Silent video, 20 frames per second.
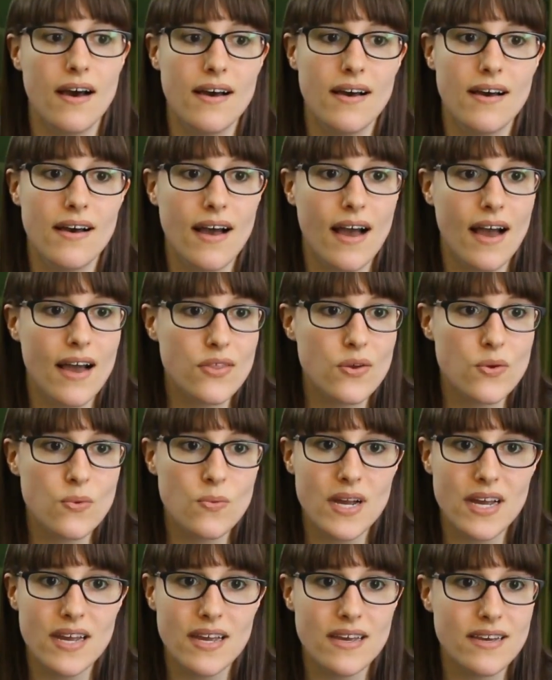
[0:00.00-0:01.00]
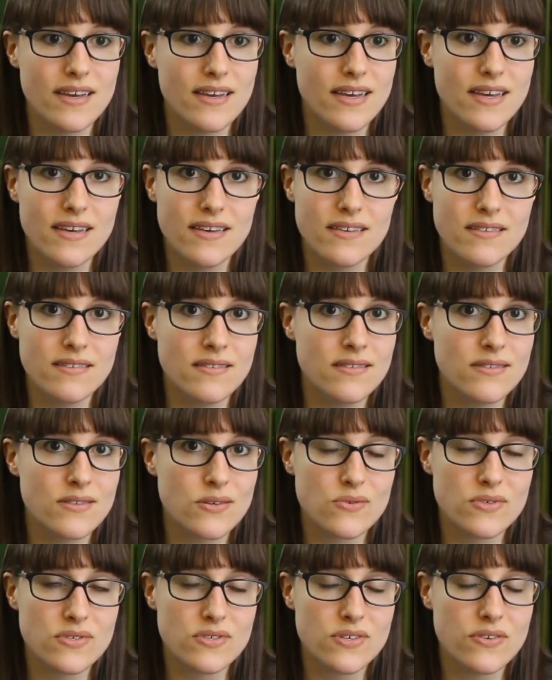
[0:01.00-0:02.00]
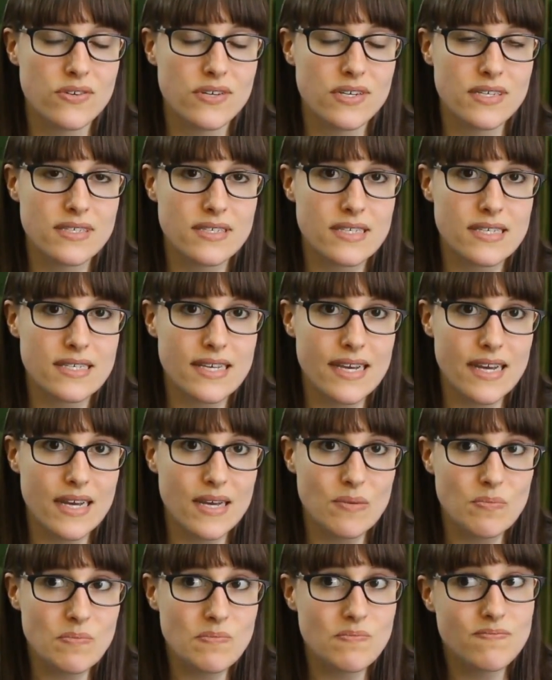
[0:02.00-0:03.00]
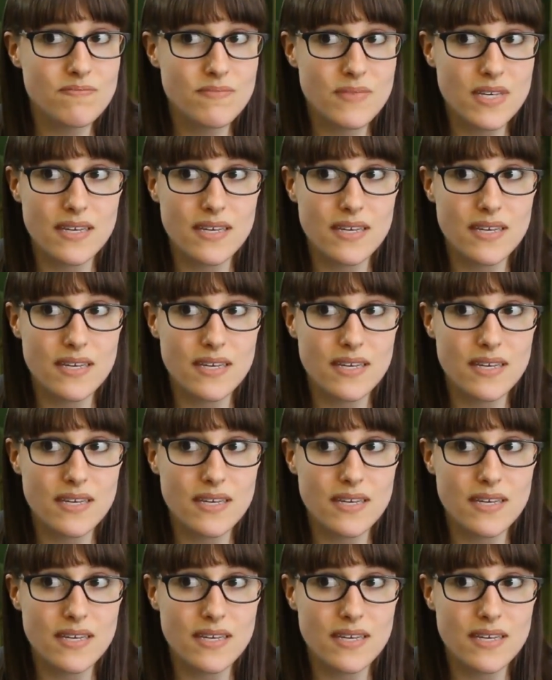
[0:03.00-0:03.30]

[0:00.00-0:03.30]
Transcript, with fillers: Uh, either way, again, the result is the same.